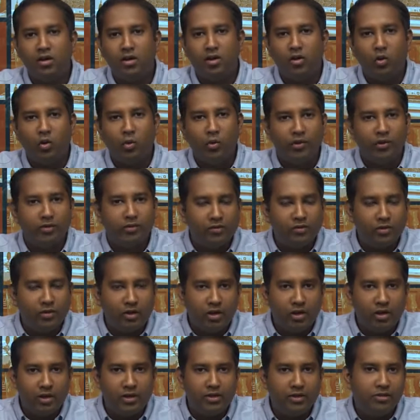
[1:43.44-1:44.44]
OS
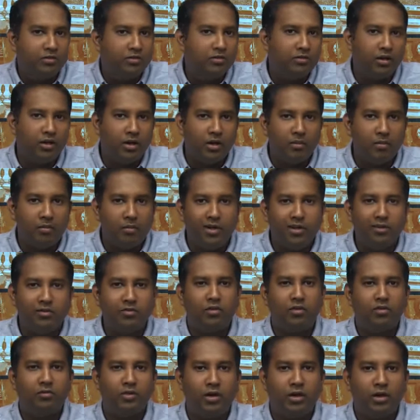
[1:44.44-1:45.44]
knowledge, but is
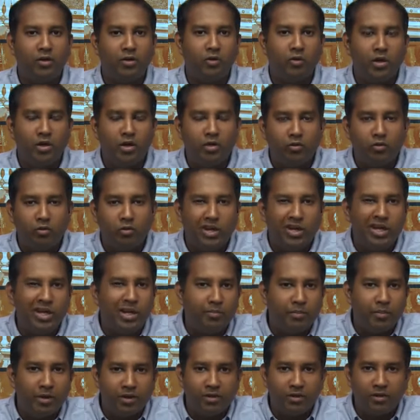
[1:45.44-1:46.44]
sort of looking to
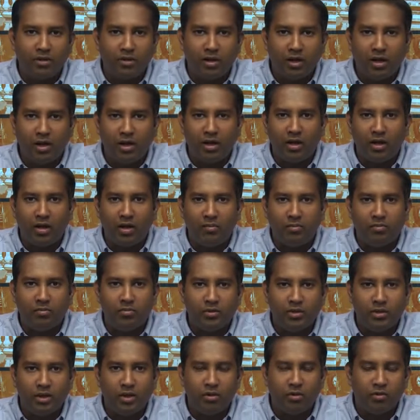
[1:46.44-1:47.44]
deepen
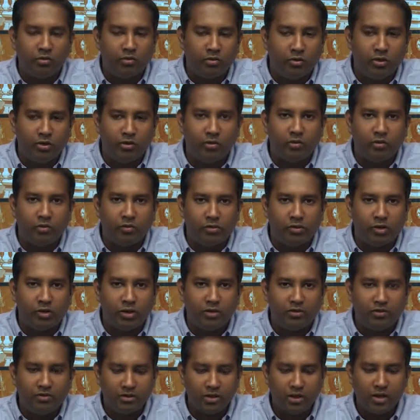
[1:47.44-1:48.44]
their OS
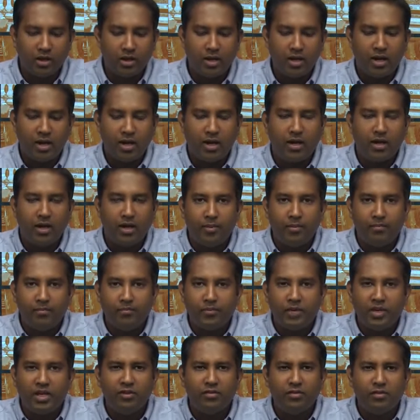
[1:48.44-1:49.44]
knowledge.
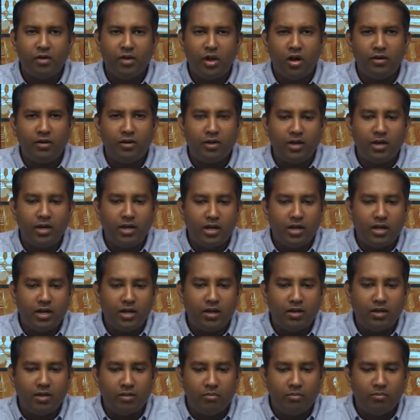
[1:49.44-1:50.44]
It's not
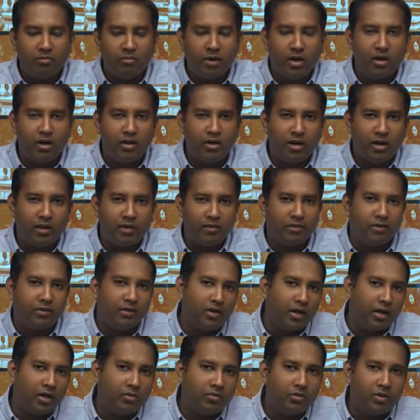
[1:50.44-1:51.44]
really meant as a
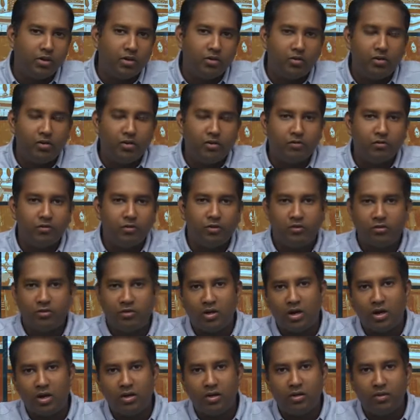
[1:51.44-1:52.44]
graduate course, so it's
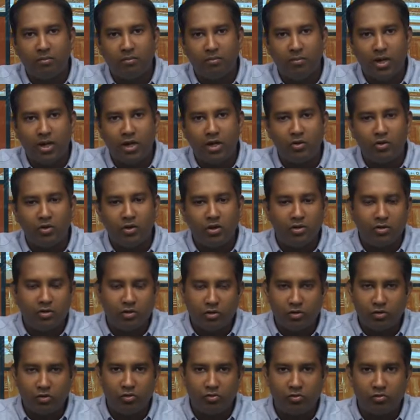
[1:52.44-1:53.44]
not meant to
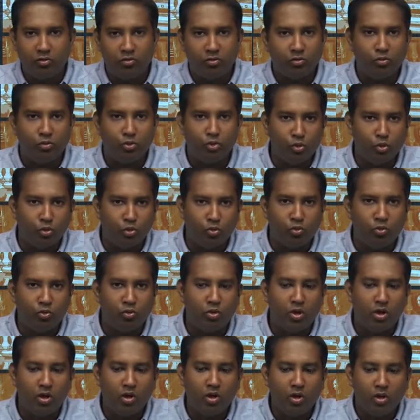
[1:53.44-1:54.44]
introduce you
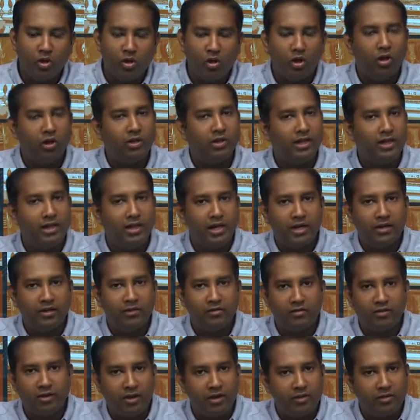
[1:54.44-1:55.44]
to all the
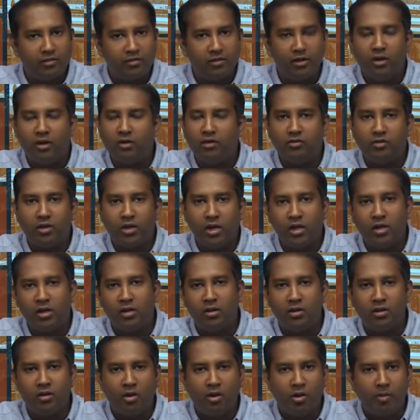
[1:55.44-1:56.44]
latest research
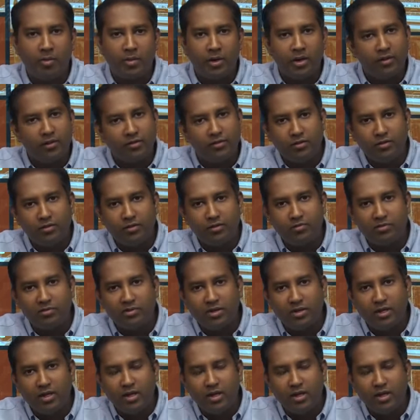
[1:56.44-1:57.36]
in operating systems.